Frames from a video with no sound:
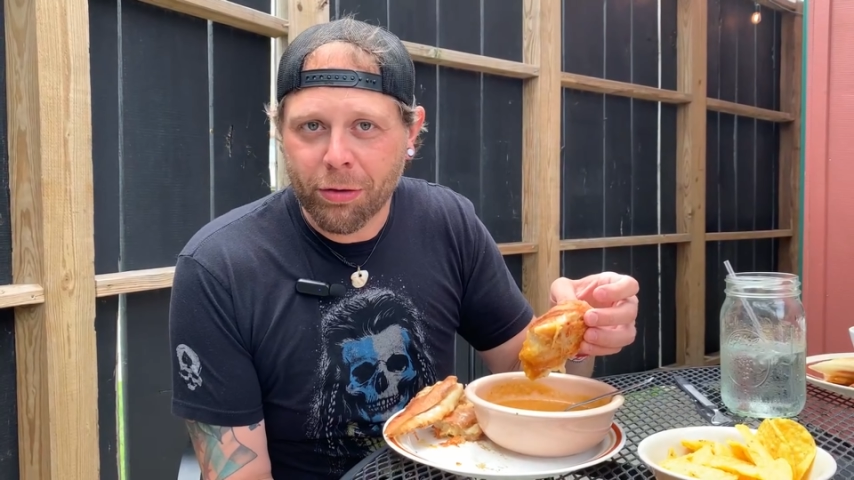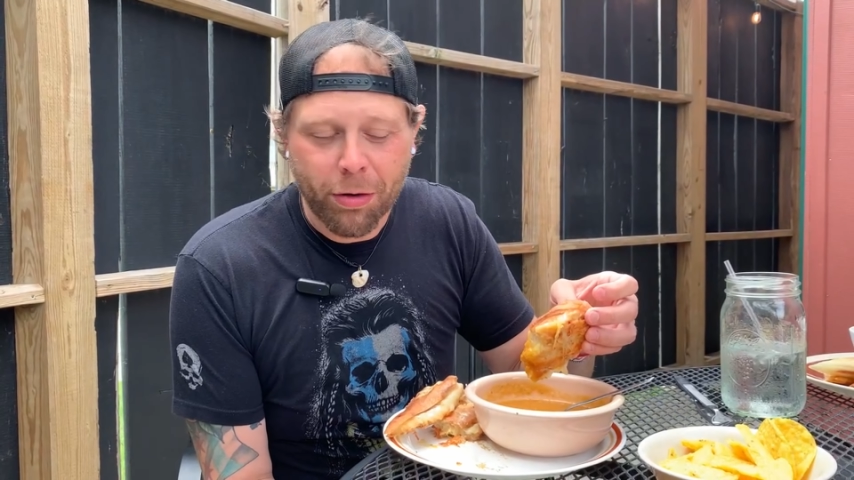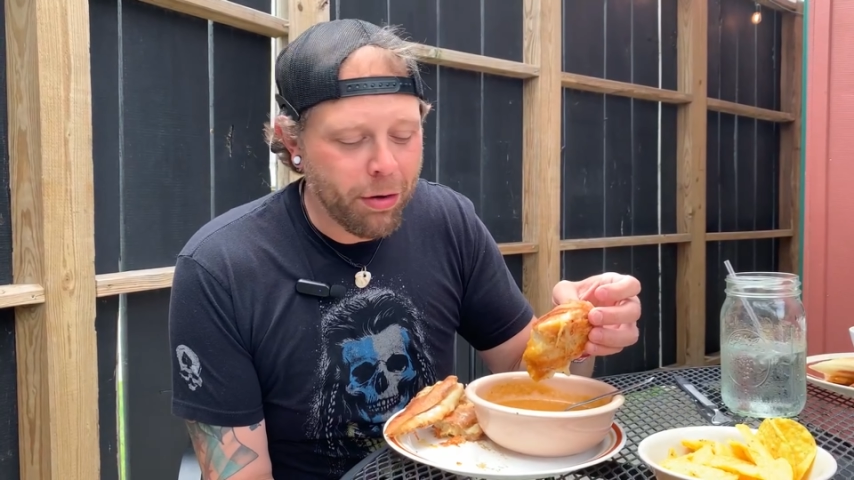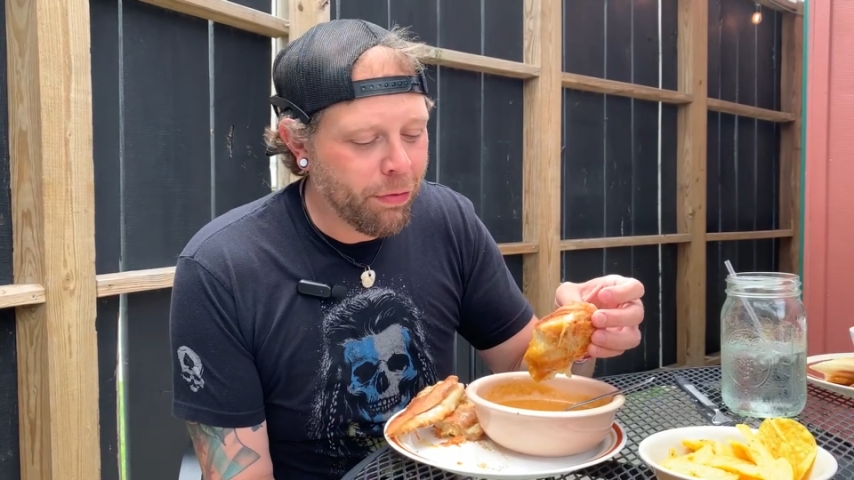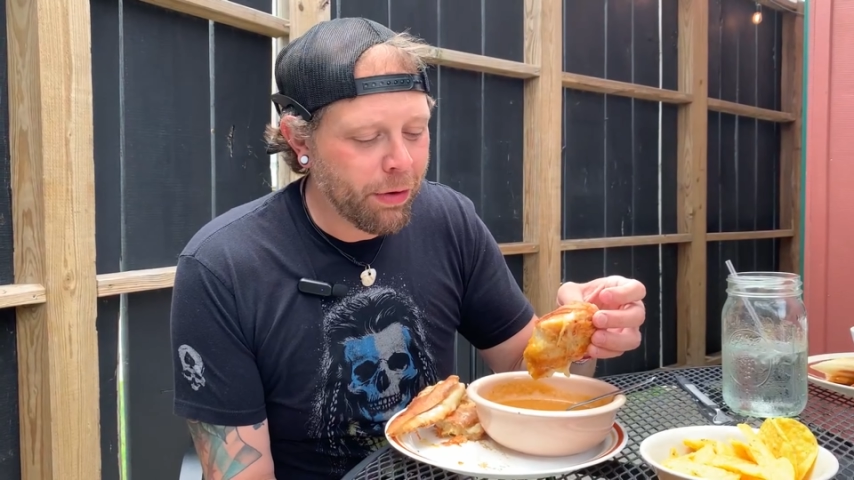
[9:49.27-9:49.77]

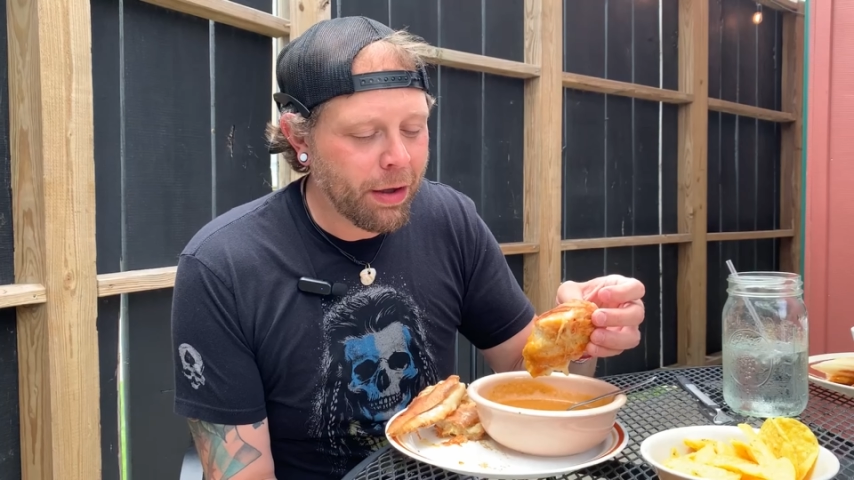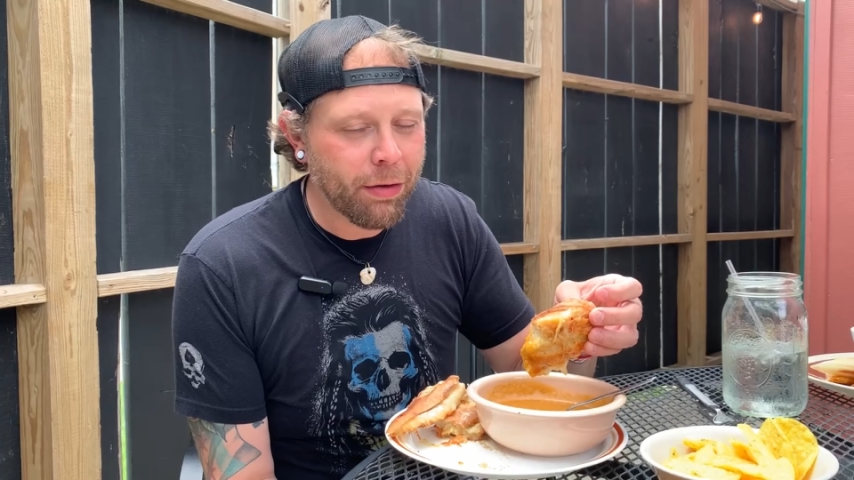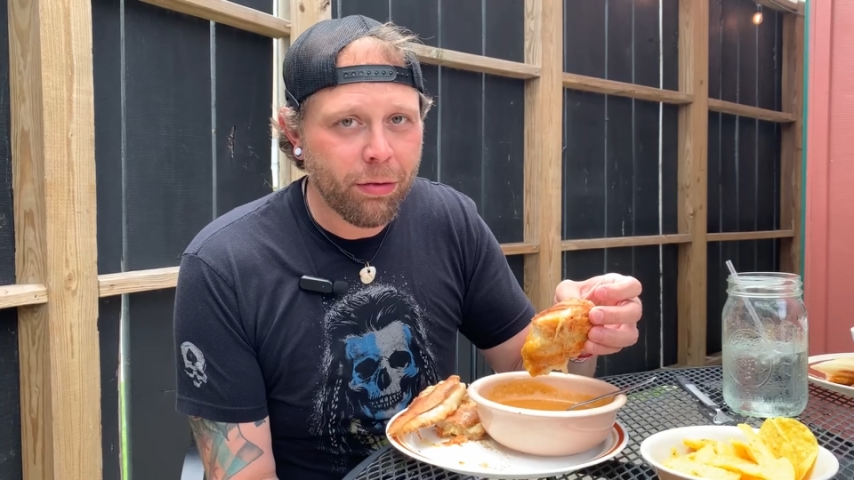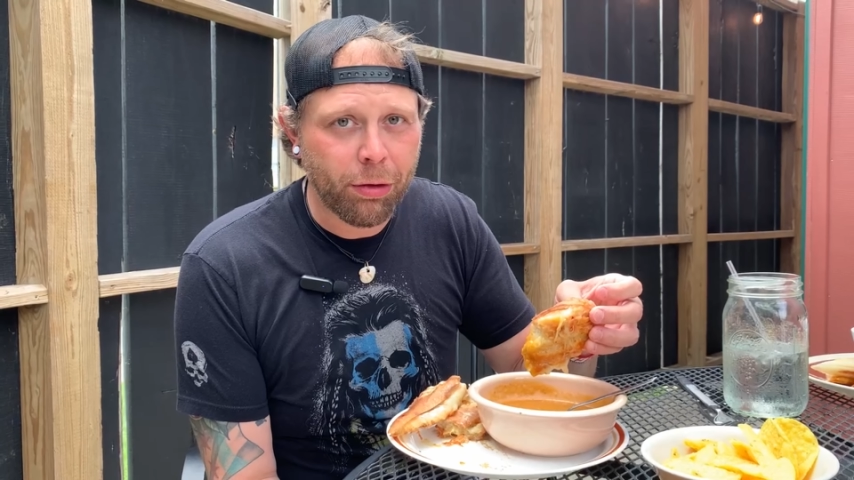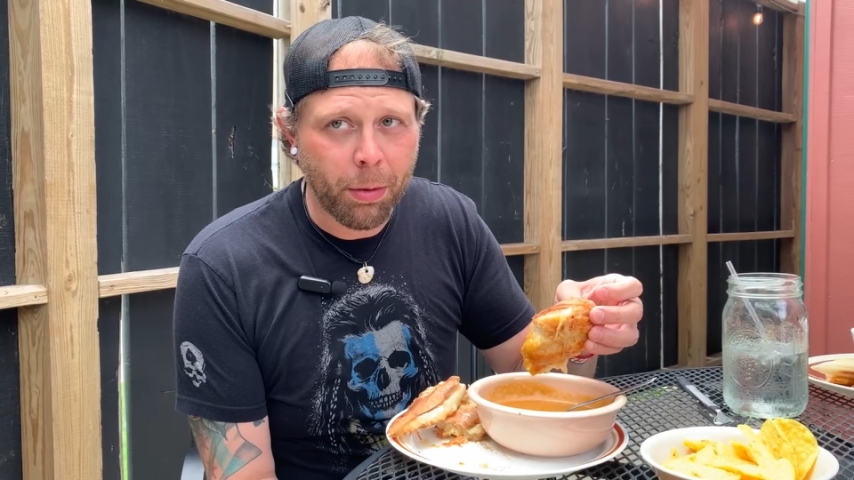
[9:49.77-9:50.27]
starting to feel
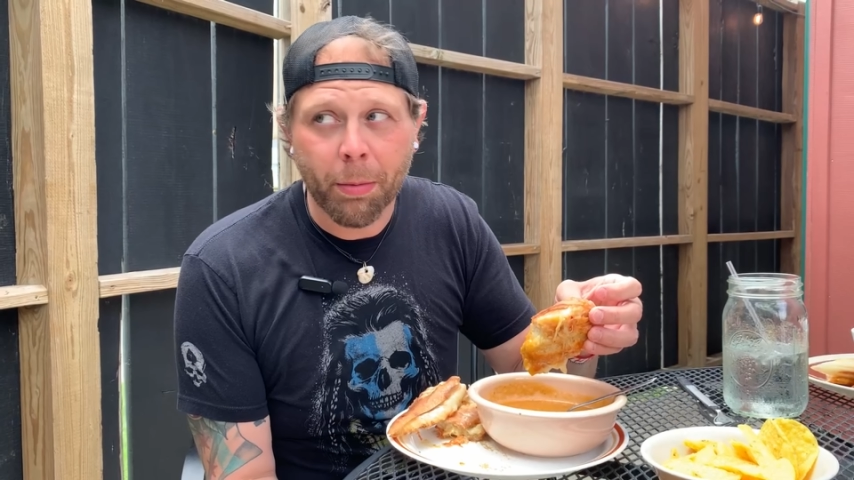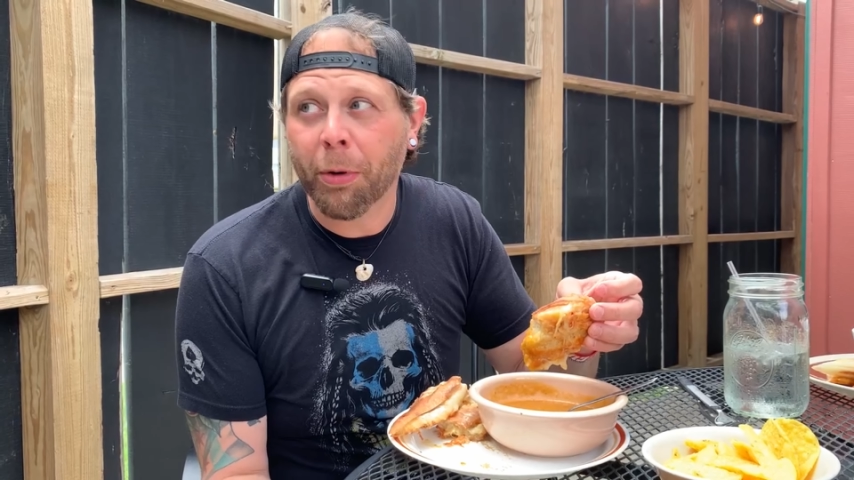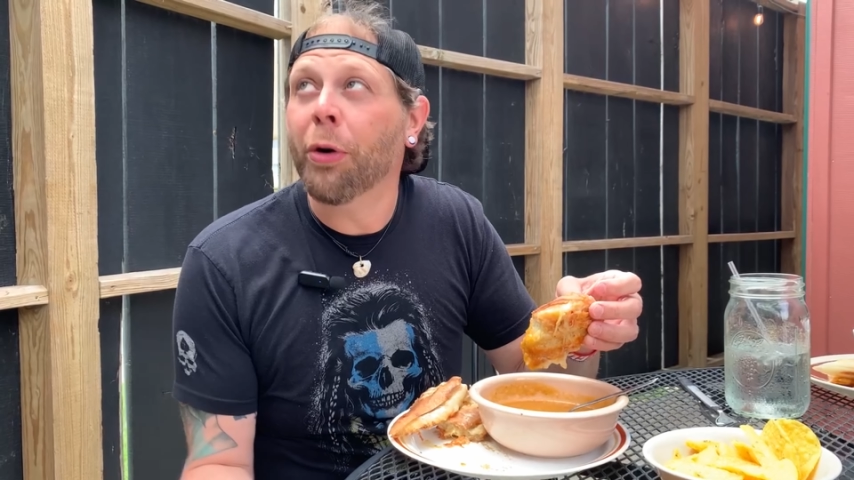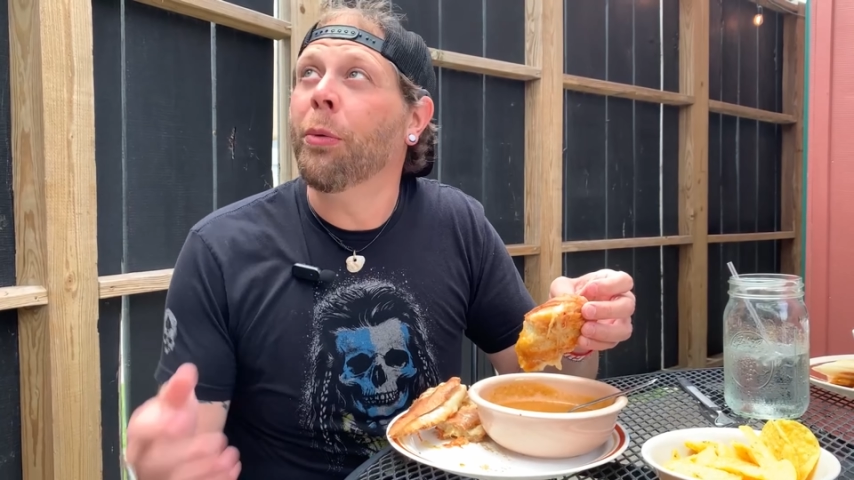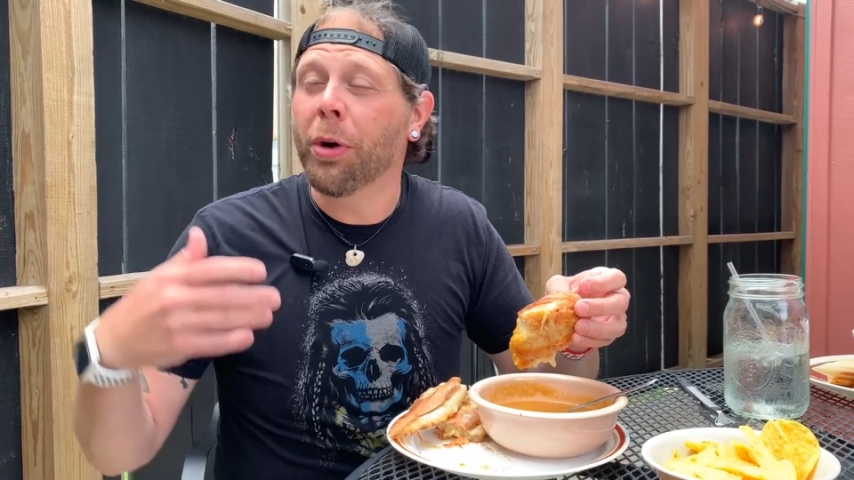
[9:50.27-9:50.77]
like summer.